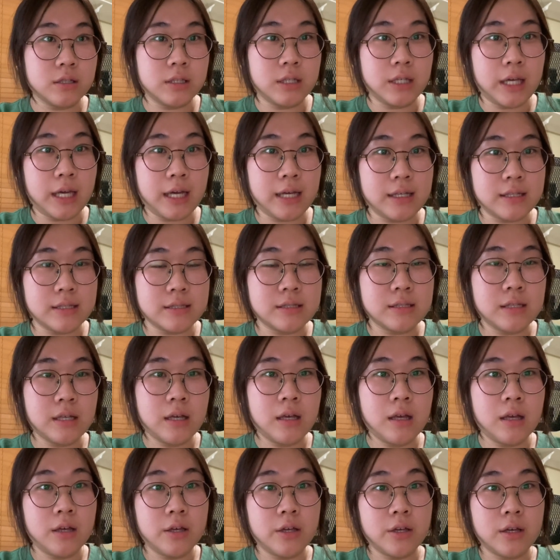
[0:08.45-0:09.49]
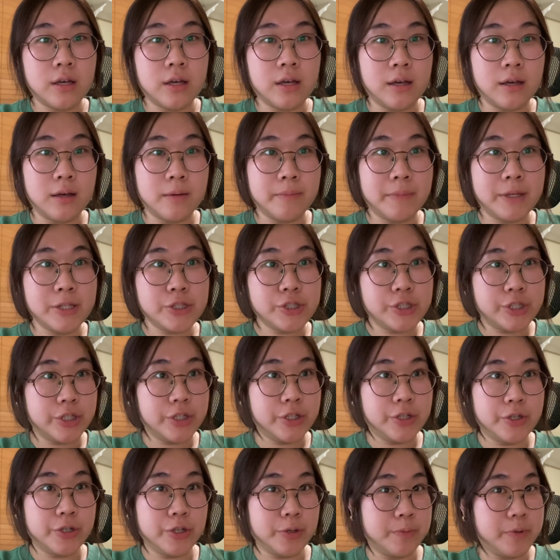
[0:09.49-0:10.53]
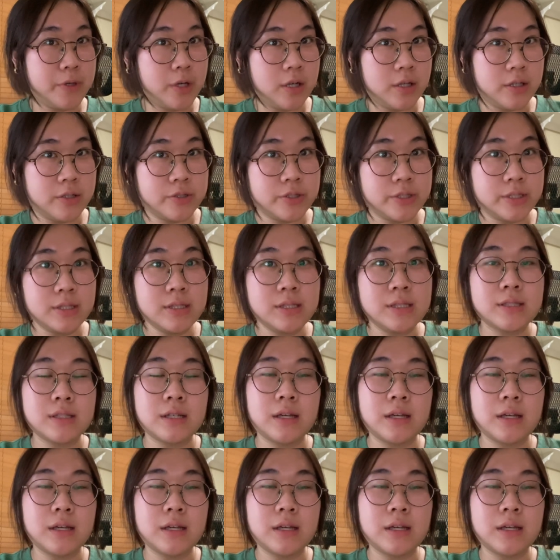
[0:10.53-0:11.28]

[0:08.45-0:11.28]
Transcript: Lee has mentioned, your dermatologist,